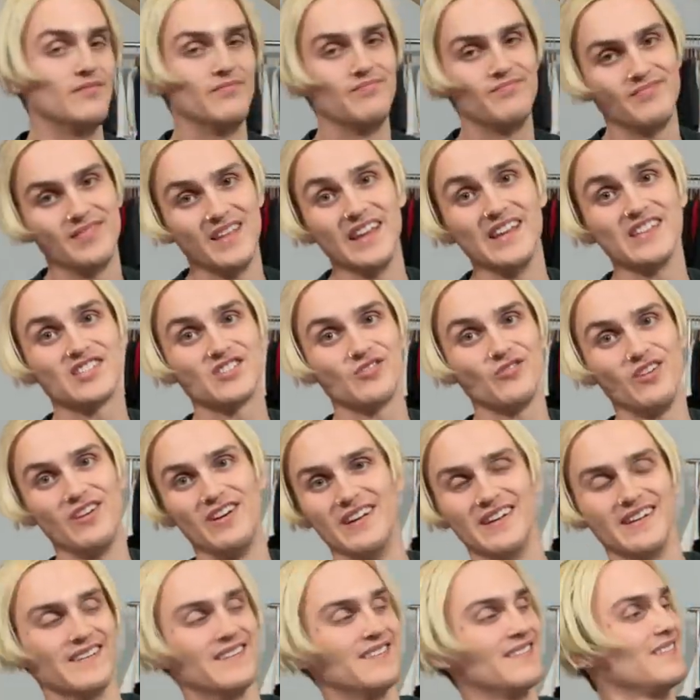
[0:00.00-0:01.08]
This
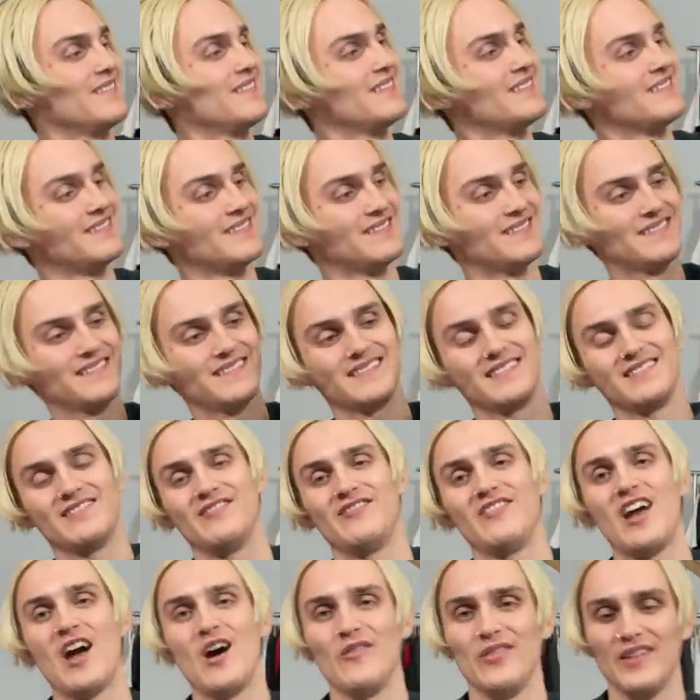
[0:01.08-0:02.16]
one,
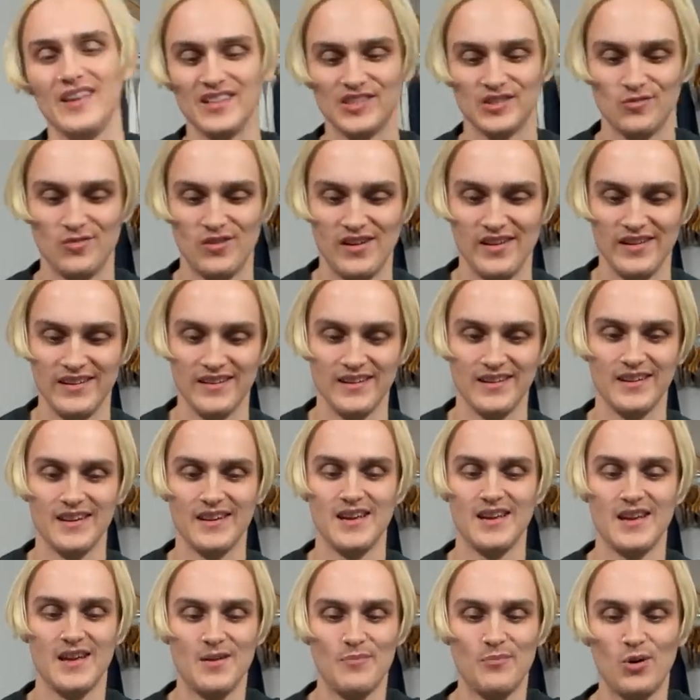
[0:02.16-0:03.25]
found this one
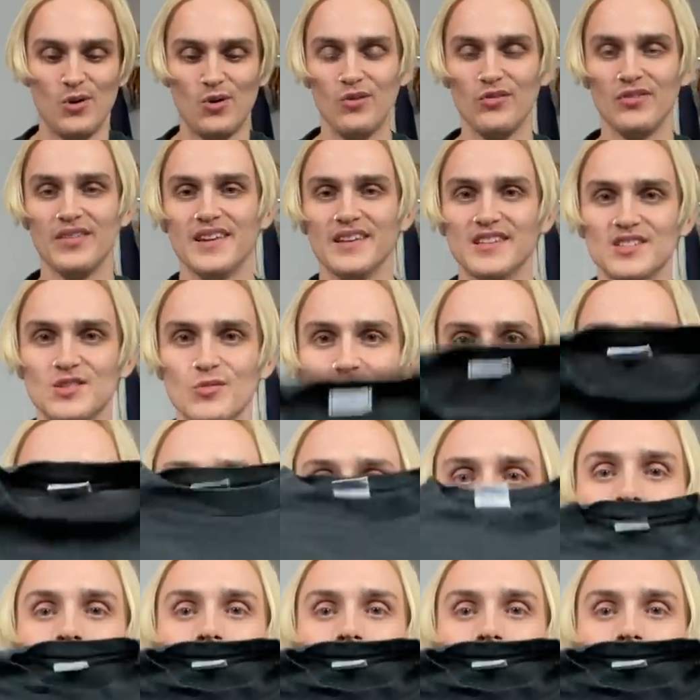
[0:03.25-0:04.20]
pulled this one.